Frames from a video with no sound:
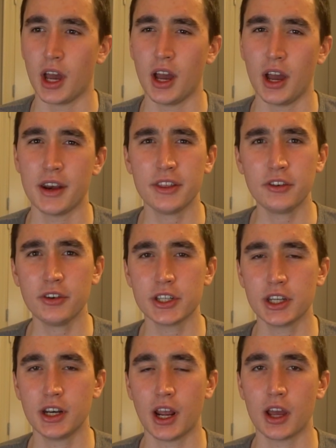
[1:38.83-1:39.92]
Another
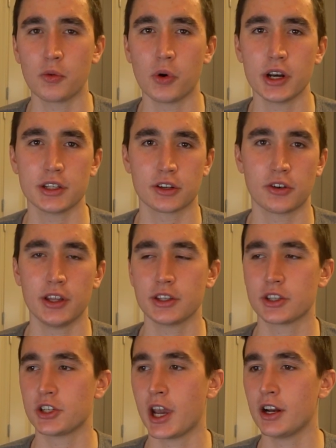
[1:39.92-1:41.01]
reason I wanted to create this
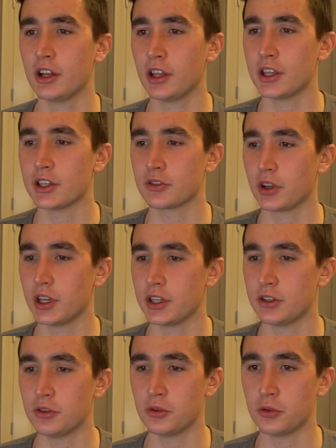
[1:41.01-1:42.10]
channel is really
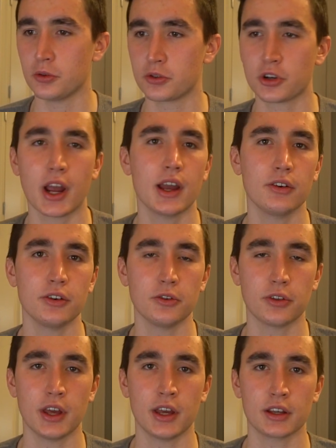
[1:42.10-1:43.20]
to try out new
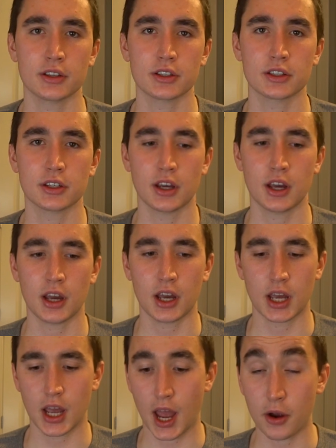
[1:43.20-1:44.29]
things.
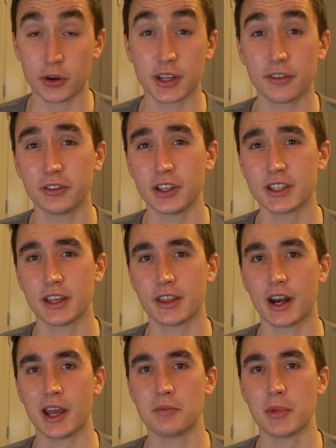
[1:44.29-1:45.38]
I would definitely say that
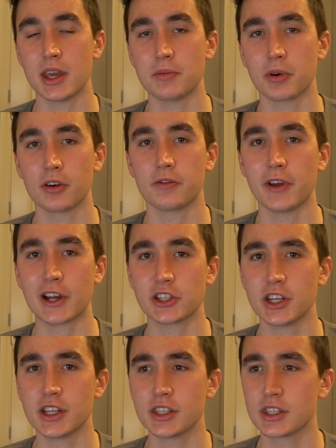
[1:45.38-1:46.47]
I'm a
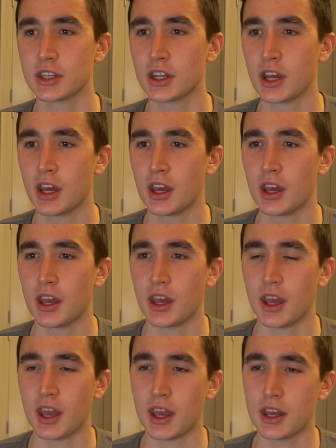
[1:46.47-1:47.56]
perfectionist,
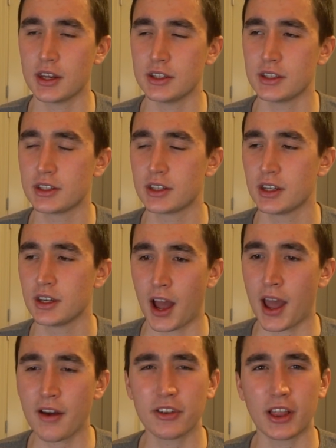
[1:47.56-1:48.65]
and I
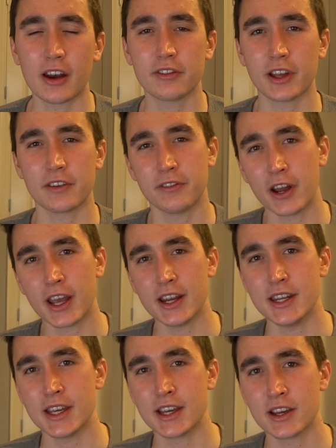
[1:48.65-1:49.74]
have a lot of fun
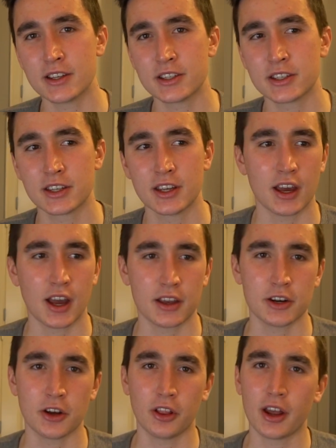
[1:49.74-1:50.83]
ideas, a
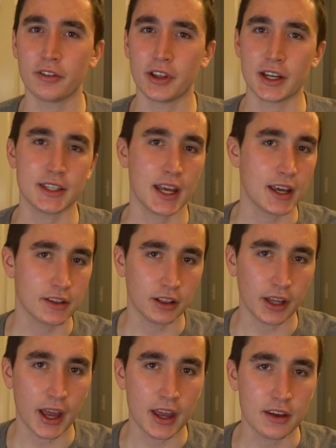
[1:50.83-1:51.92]
lot of day in the
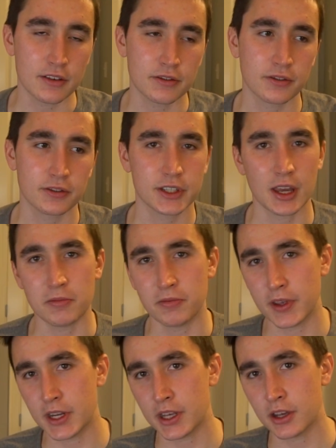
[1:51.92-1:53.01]
life type
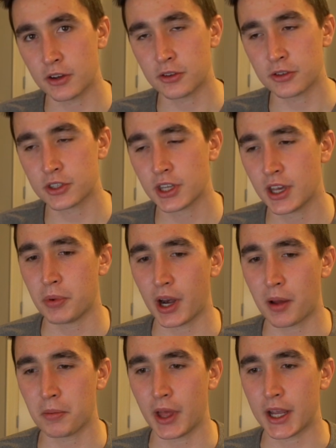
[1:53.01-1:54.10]
videos, but I'm